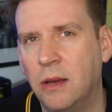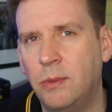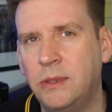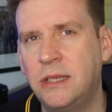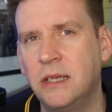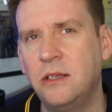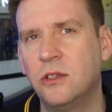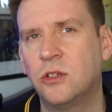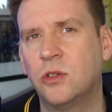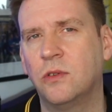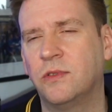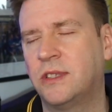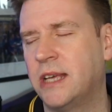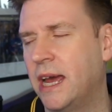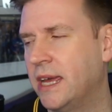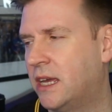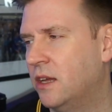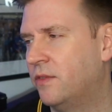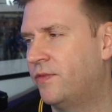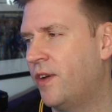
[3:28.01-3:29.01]
We didn't sort of
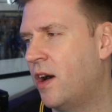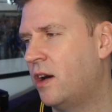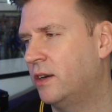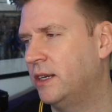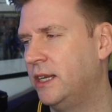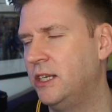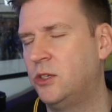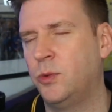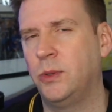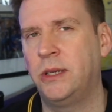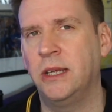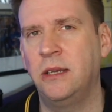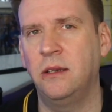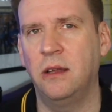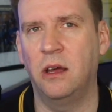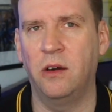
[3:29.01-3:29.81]
take advantage. We didn't